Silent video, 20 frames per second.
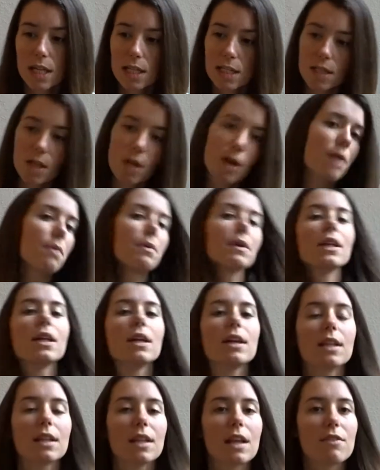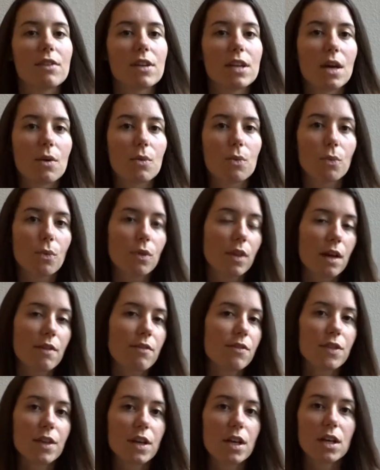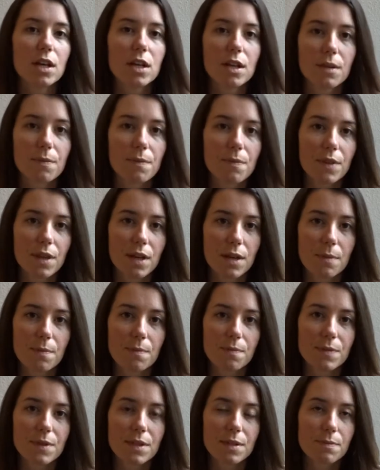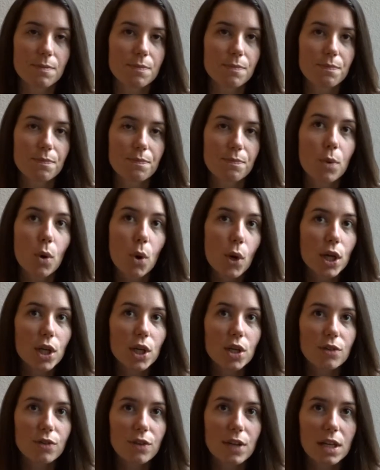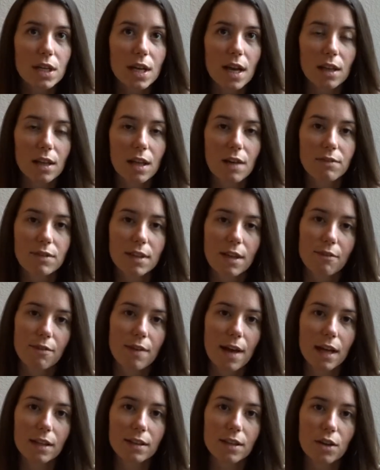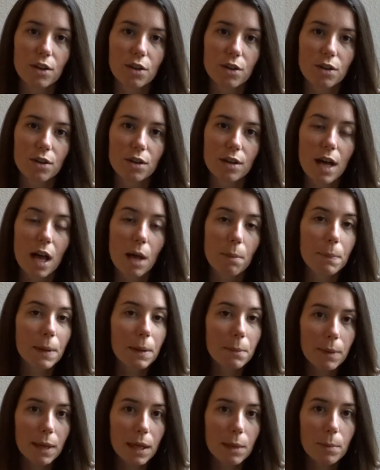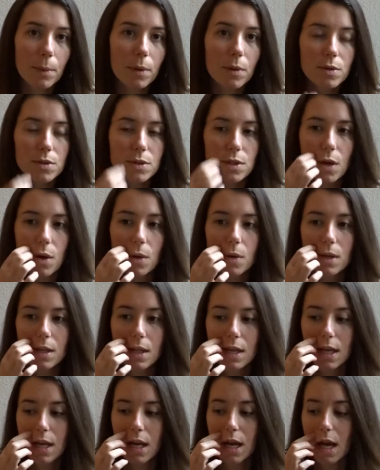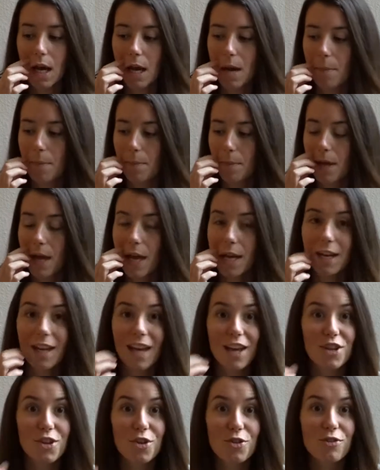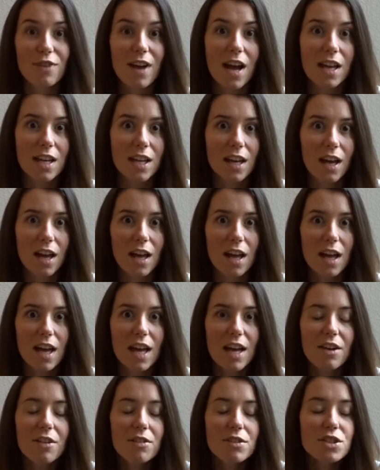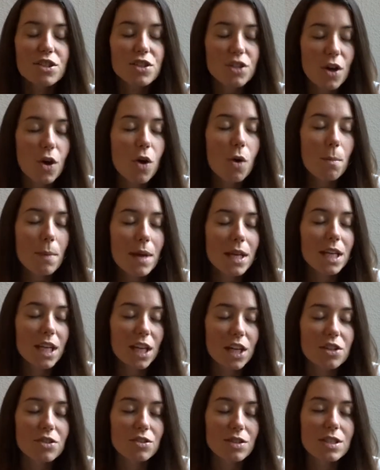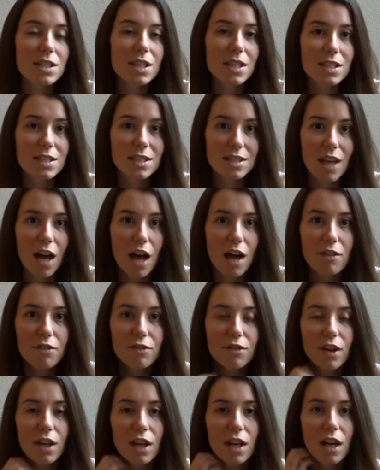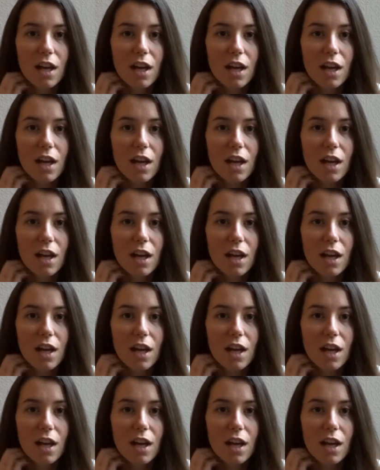So I really love it. I love the point of it. I love the fact that you're helping people. So and again, you're finding so many interesting stuff